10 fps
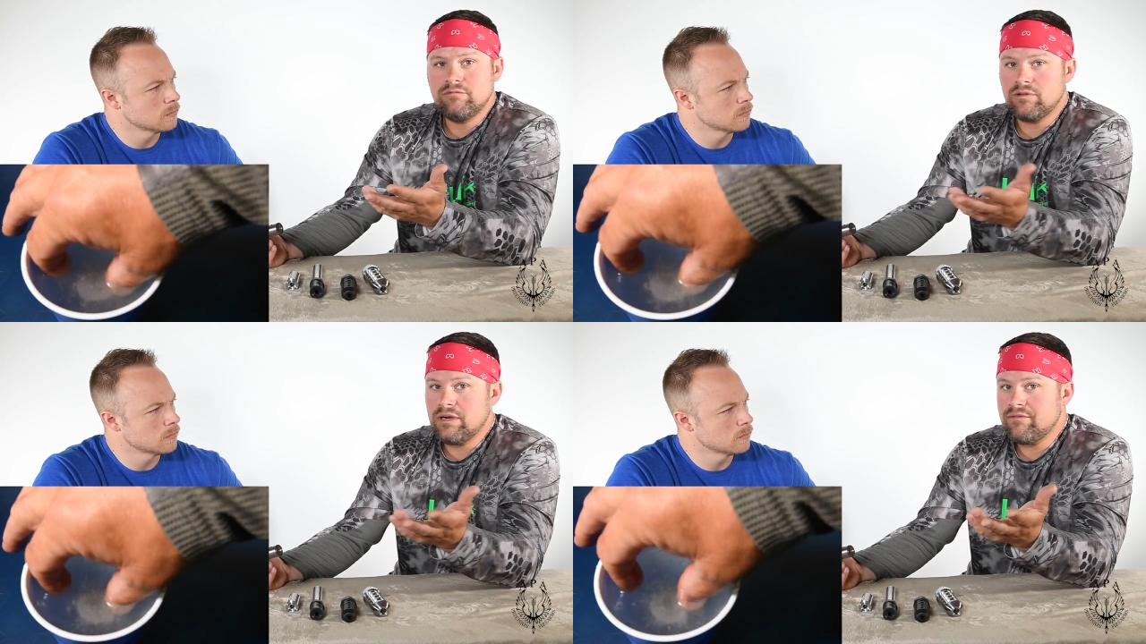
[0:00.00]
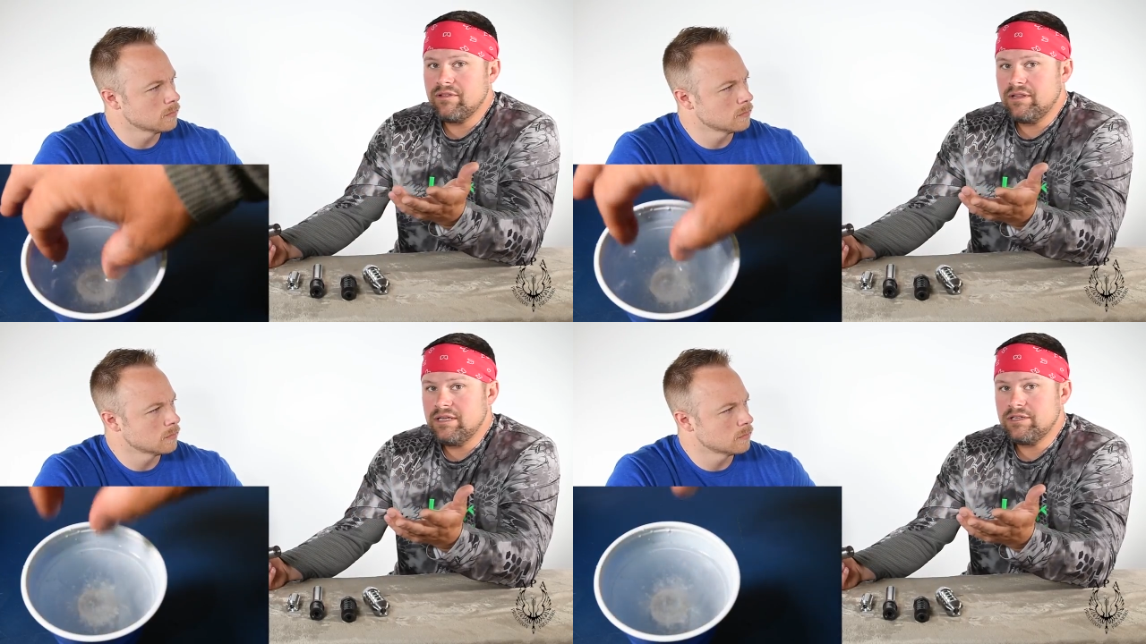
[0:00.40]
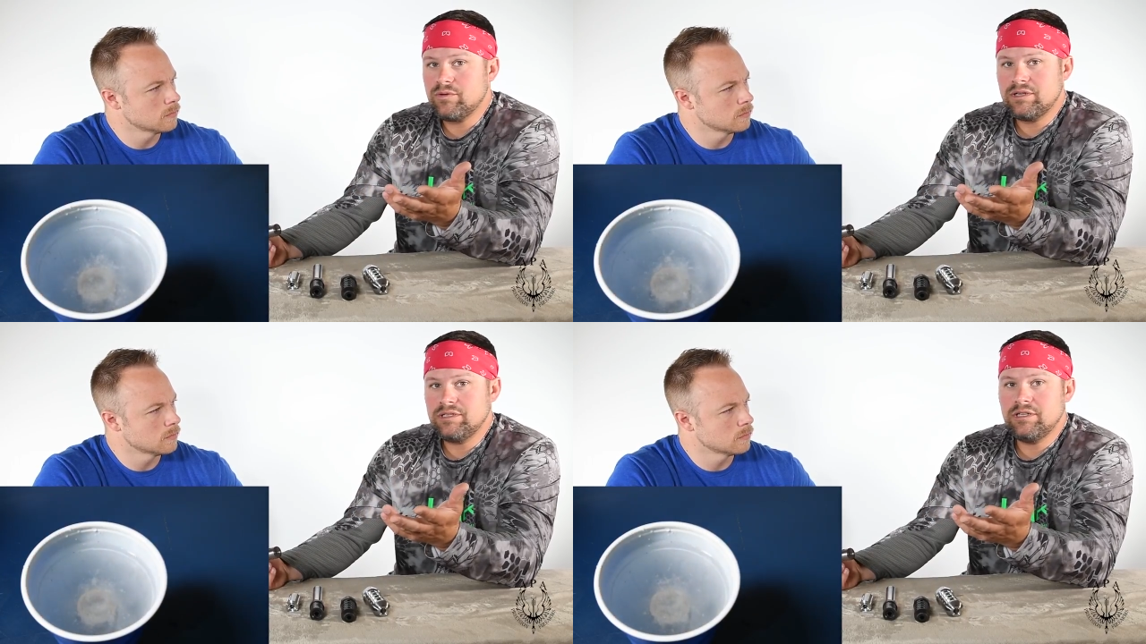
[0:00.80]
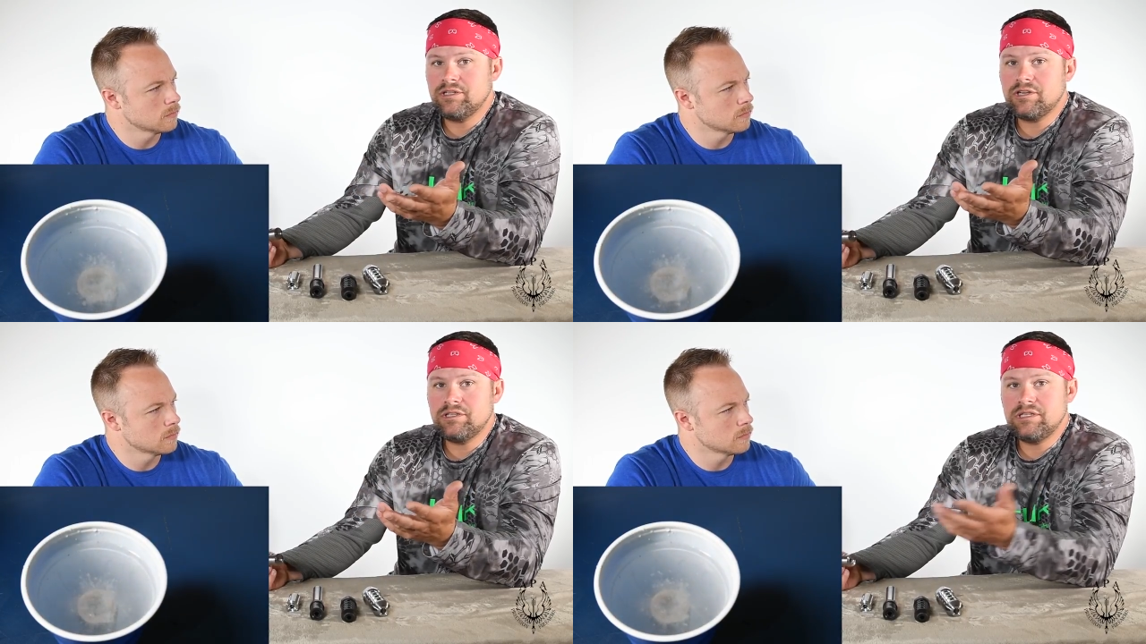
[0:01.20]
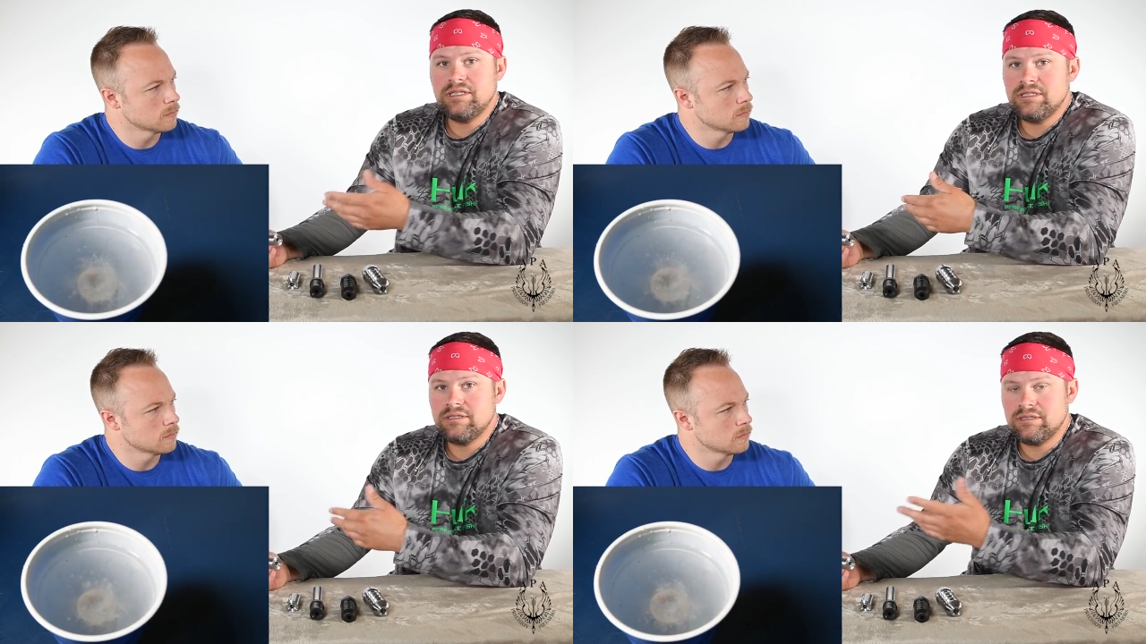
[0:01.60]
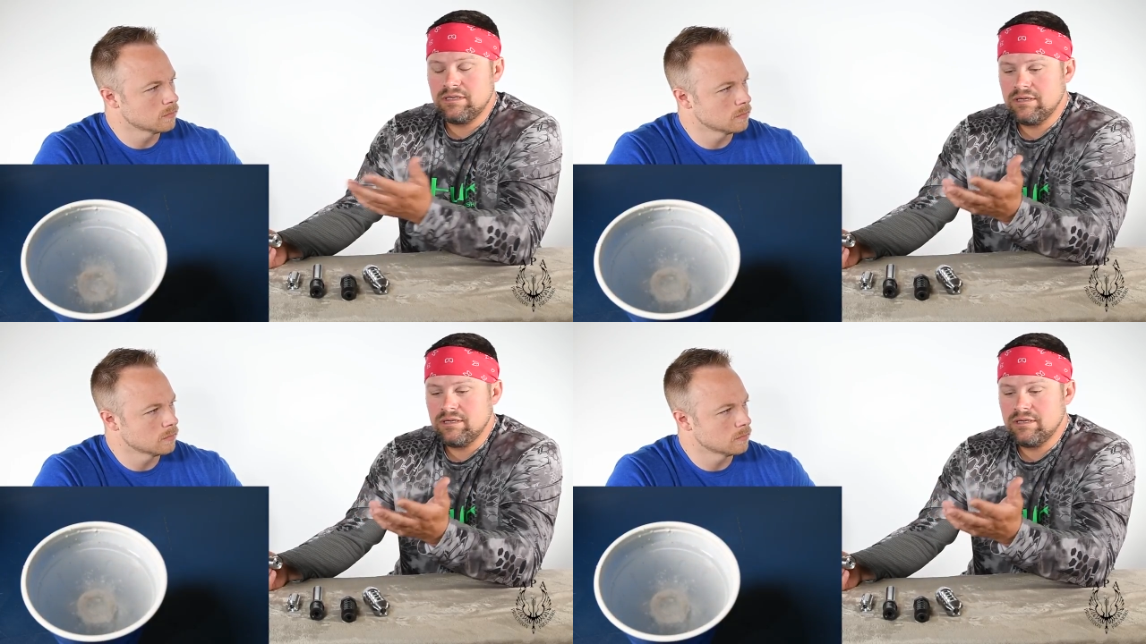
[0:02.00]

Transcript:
Speaker 1: wherever the dishwashing detergent is.